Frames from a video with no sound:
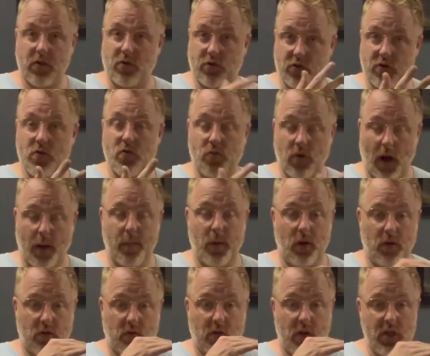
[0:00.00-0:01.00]
there's 2
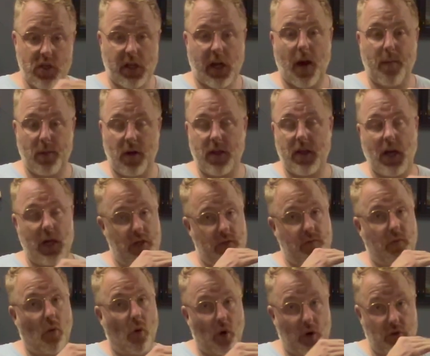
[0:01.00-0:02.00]
cabinets, each cabinet has
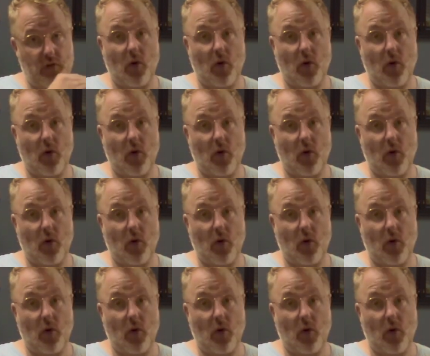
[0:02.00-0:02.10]
4